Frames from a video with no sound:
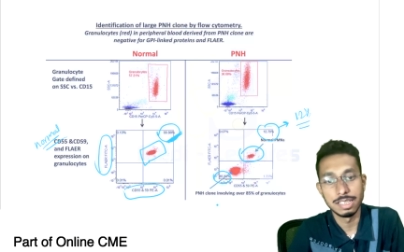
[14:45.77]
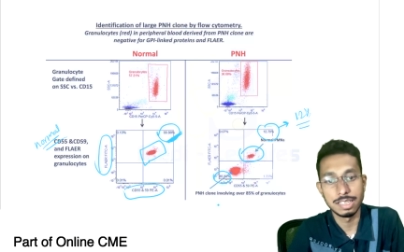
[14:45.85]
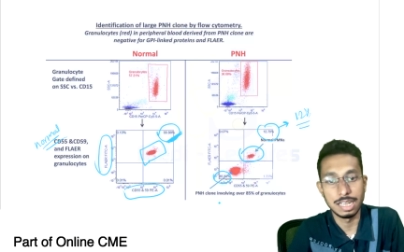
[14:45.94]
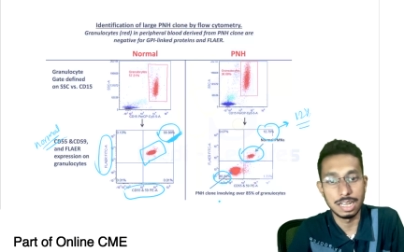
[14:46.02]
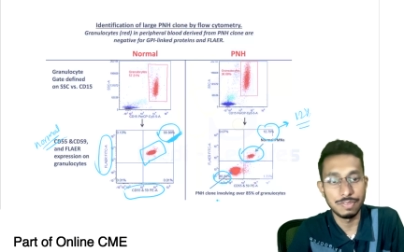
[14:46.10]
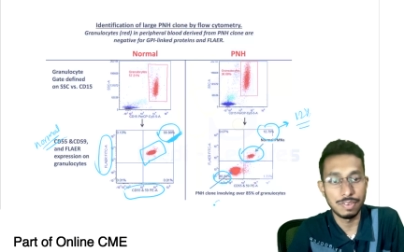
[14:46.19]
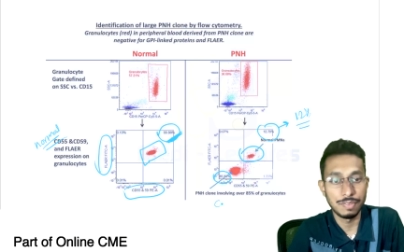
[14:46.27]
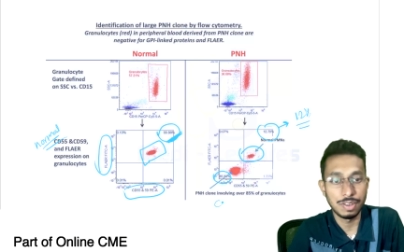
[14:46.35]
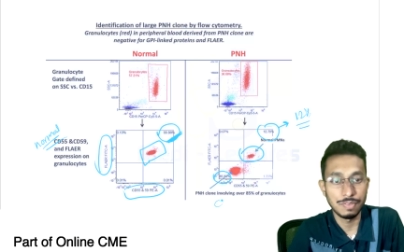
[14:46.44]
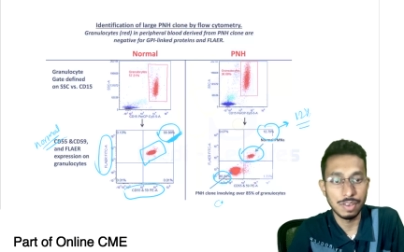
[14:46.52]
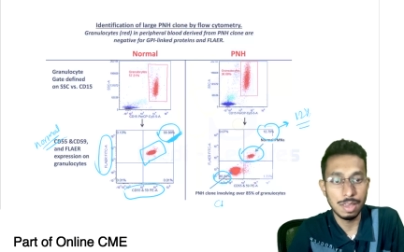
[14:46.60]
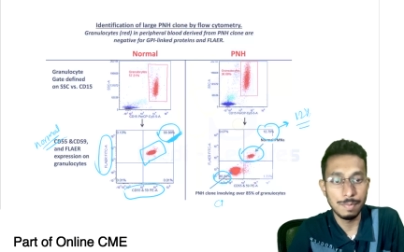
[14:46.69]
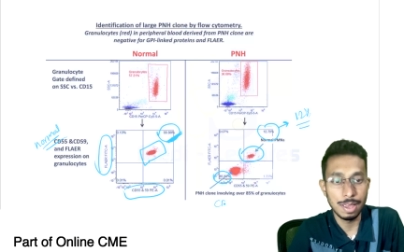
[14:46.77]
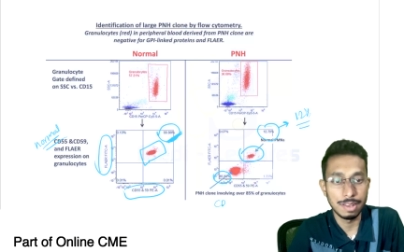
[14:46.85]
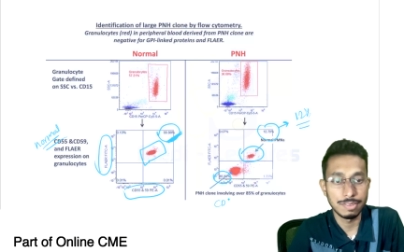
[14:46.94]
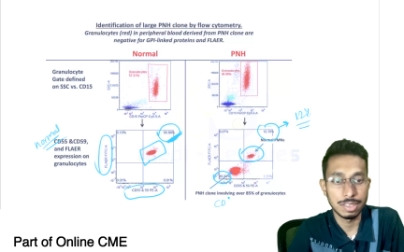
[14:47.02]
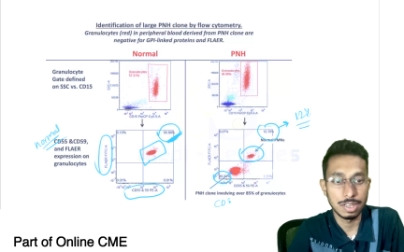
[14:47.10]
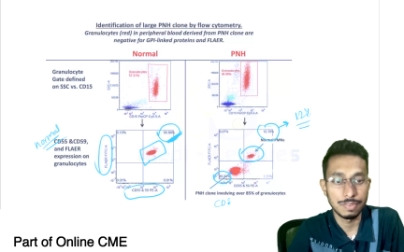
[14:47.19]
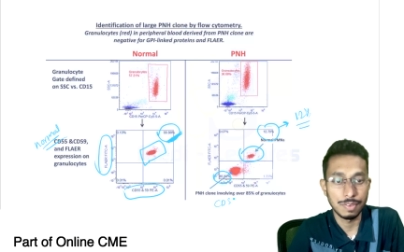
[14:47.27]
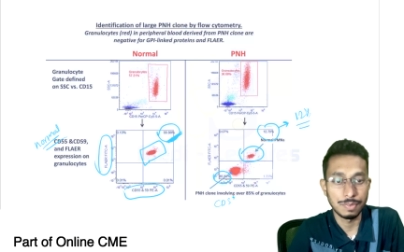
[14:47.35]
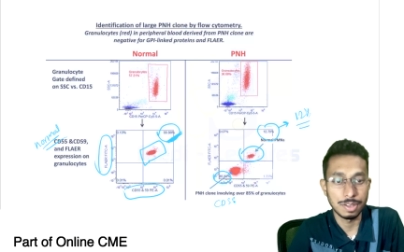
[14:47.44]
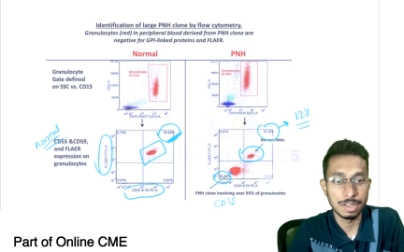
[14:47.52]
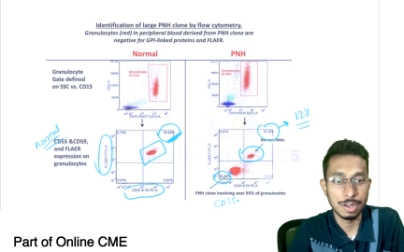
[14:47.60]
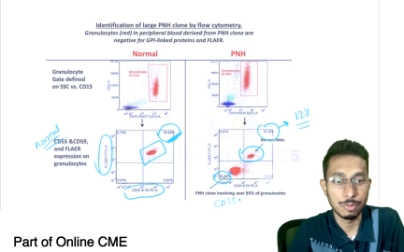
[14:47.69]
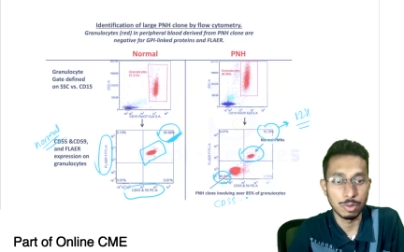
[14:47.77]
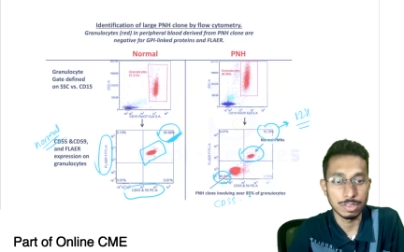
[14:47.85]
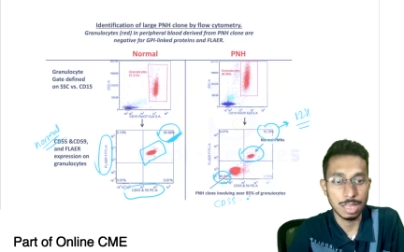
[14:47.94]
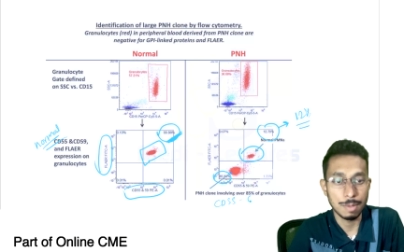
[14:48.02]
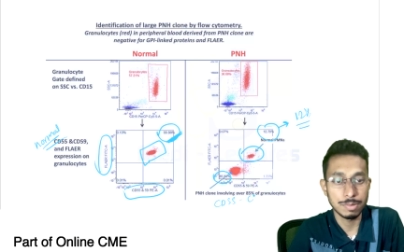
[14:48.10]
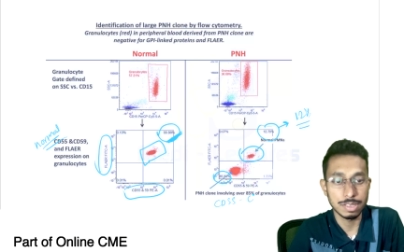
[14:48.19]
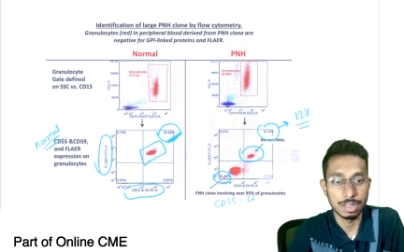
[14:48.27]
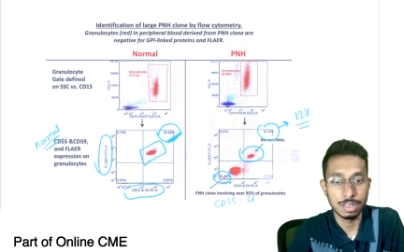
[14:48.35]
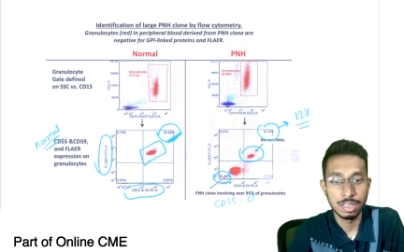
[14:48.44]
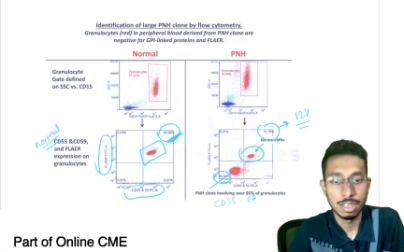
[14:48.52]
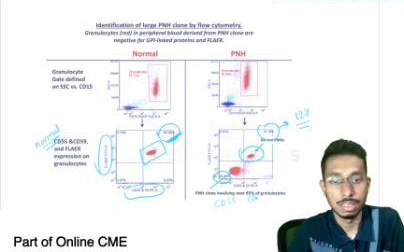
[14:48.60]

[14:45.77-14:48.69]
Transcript: CD55 and CD59 was absent.